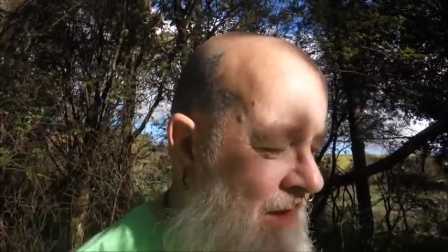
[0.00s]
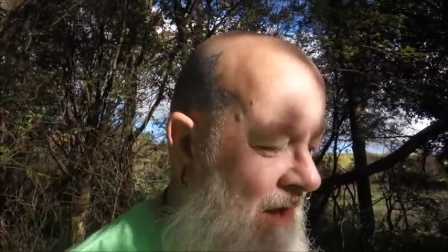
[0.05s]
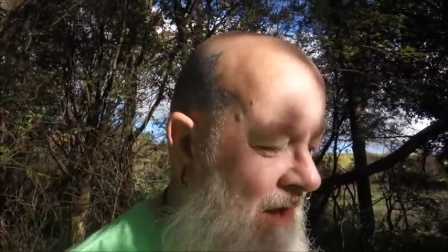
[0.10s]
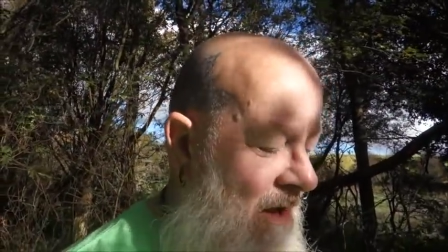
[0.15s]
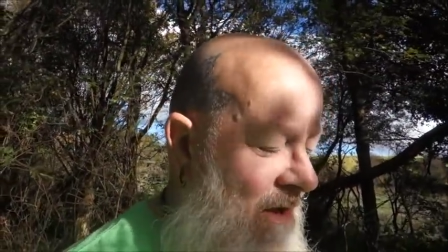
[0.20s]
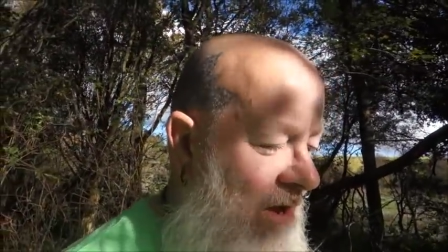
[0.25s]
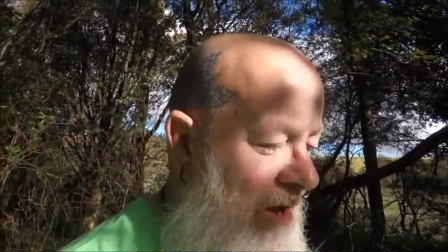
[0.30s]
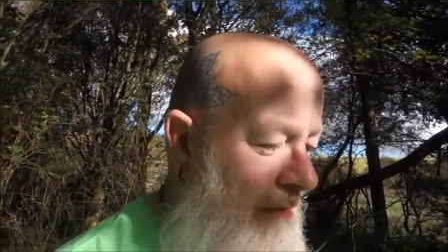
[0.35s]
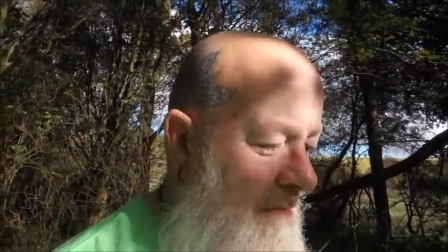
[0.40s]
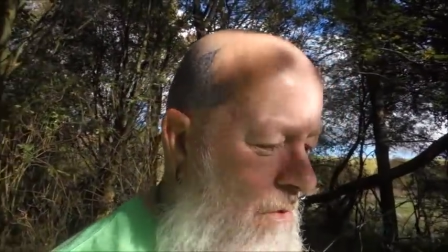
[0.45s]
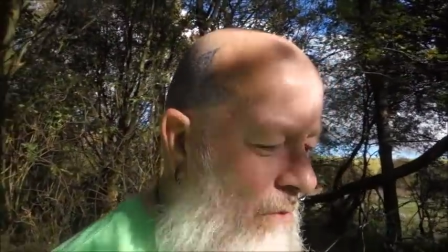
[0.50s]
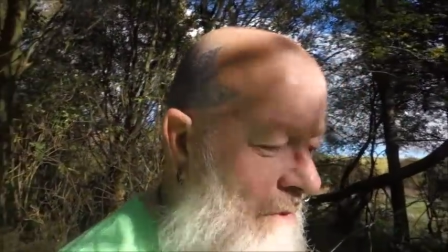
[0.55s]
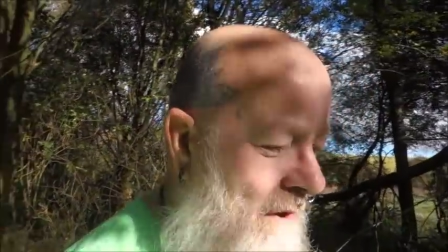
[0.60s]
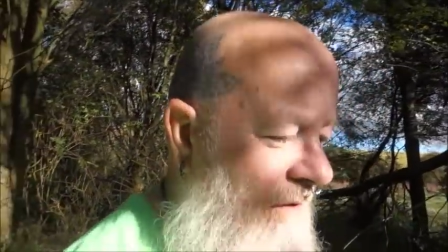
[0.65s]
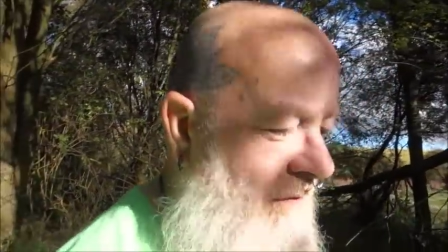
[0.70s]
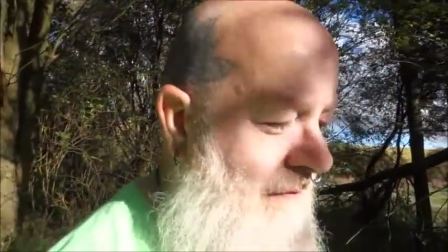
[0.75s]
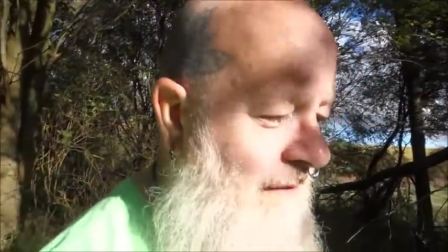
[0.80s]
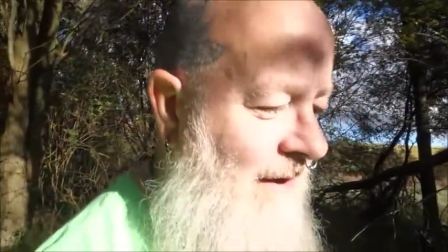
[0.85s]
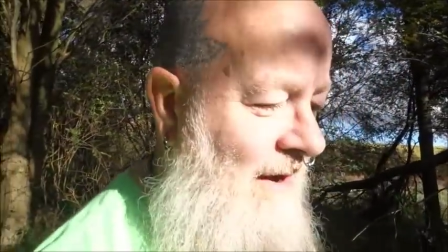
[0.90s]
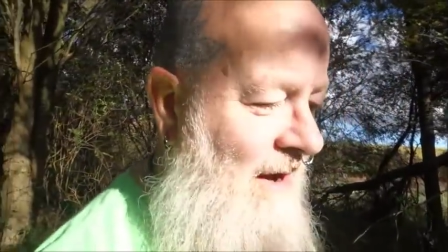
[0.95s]
I come away
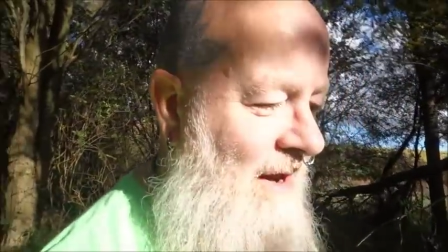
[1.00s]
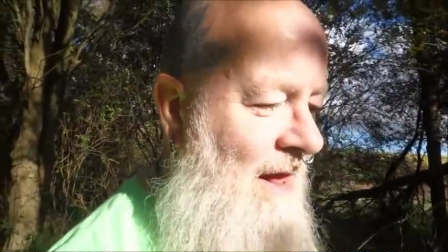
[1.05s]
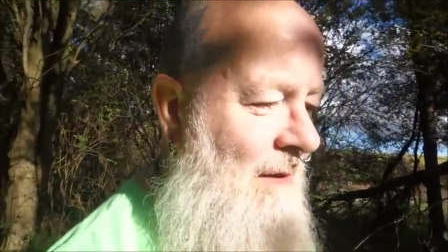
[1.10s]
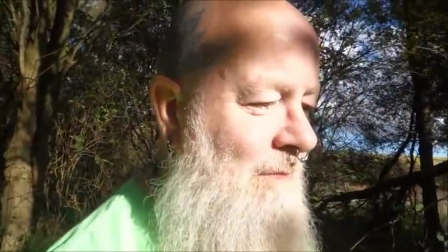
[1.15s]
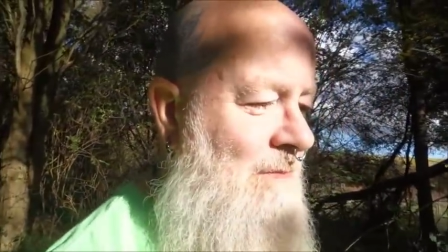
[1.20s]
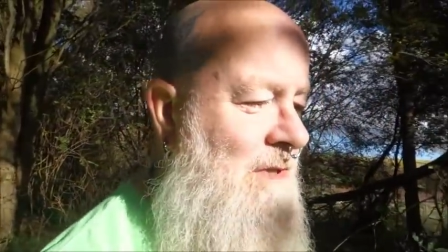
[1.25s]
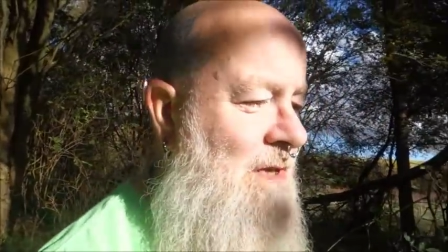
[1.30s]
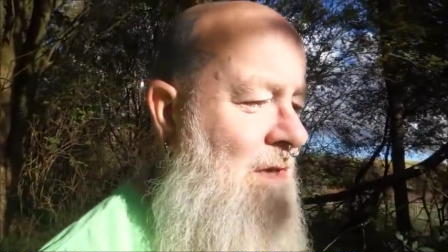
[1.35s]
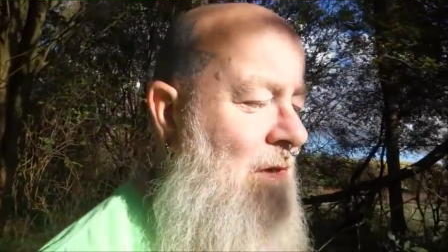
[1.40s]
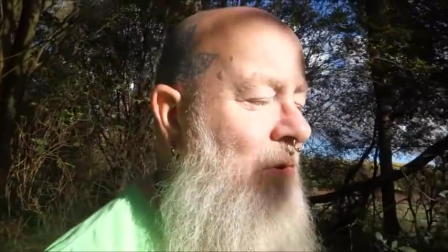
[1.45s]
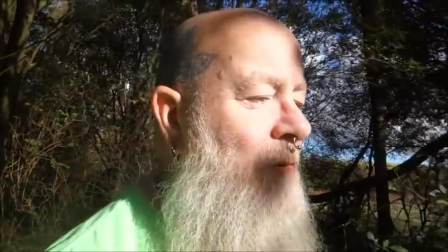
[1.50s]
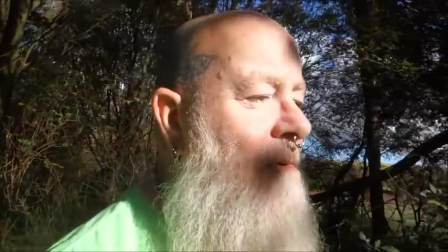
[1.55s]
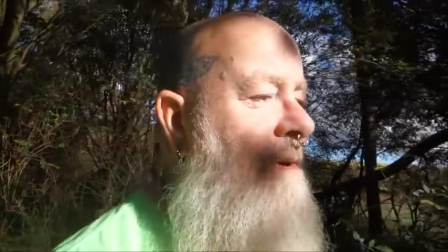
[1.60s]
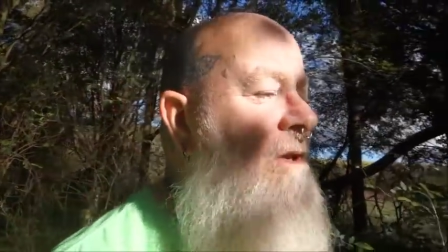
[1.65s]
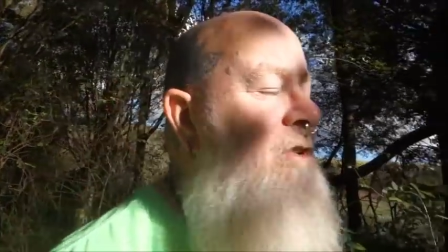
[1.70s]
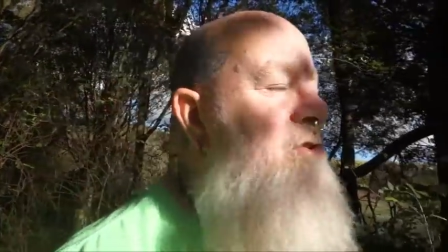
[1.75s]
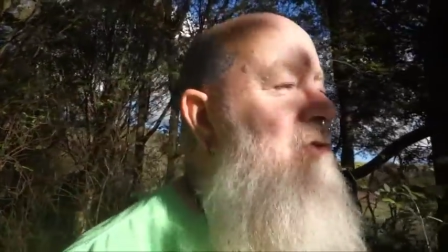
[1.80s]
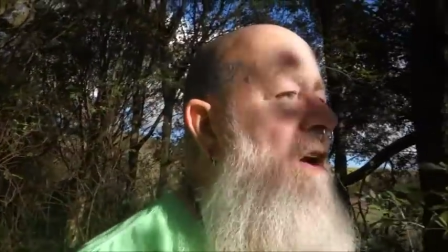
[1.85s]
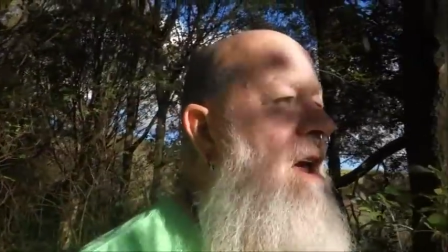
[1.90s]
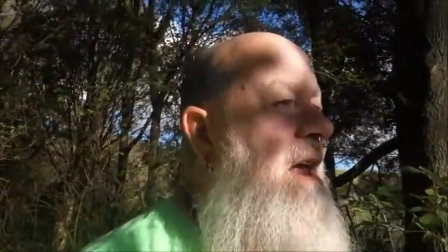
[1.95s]
feeling absolutely
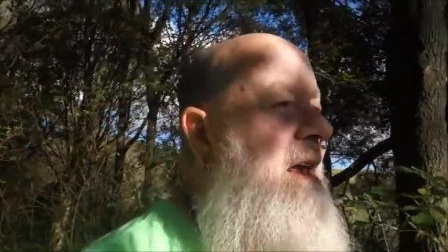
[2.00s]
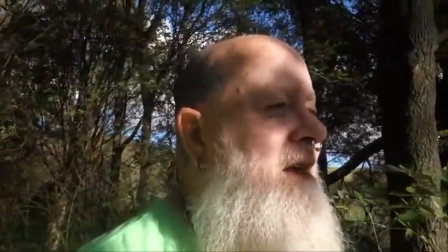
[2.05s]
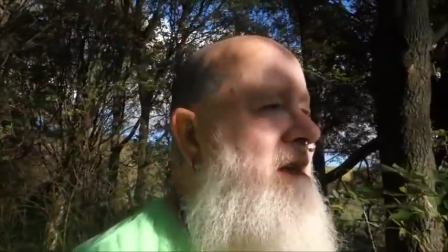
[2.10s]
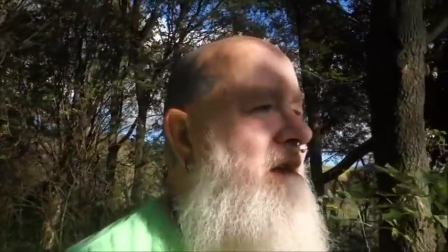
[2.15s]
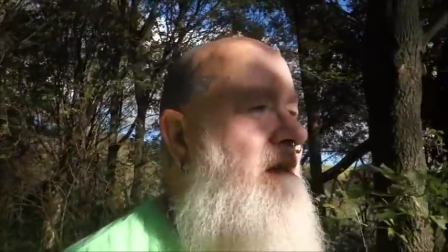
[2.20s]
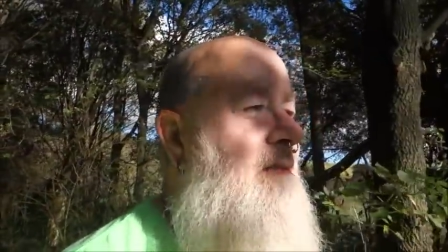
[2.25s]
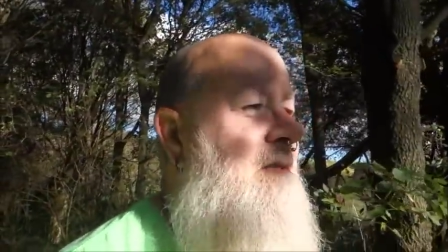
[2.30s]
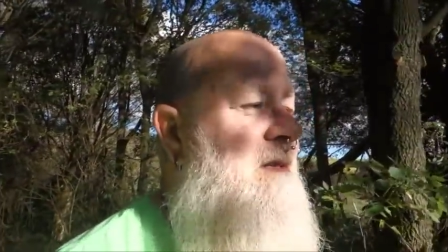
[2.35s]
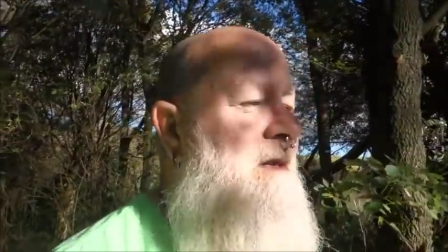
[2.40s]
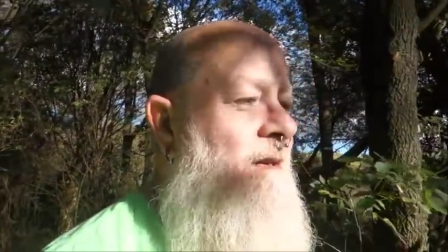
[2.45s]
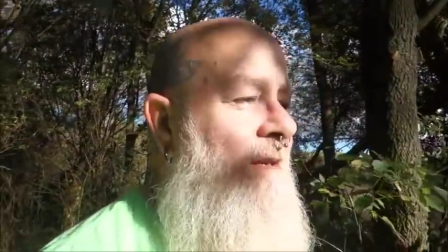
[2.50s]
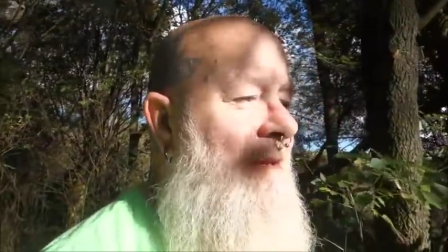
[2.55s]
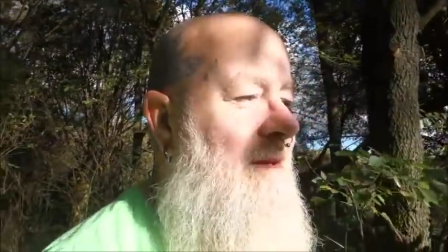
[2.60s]
drained